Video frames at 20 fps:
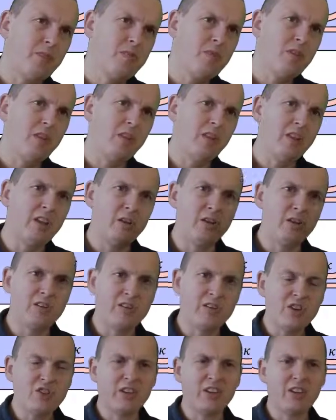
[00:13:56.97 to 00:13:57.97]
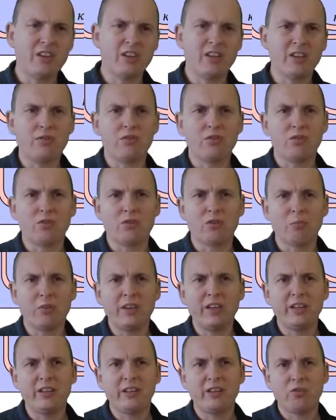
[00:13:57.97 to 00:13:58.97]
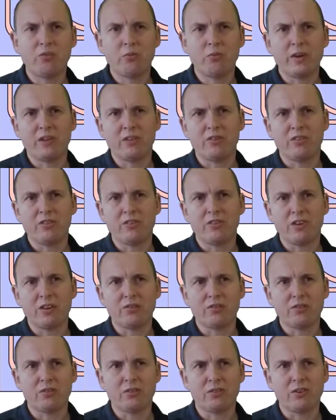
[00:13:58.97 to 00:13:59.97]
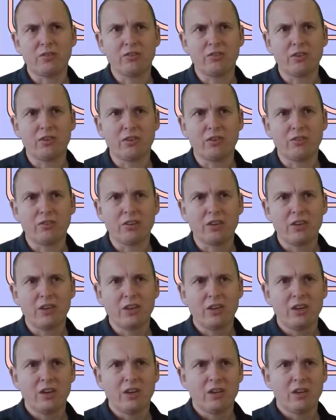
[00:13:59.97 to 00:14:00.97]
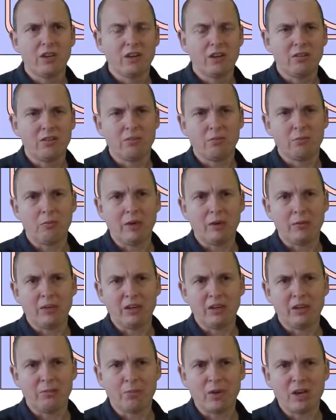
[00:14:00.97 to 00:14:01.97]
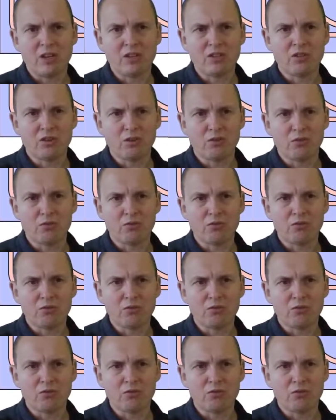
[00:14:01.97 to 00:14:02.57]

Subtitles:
Now, essentially, that gives you a completely new way to design photonic circuits. Where in the past you used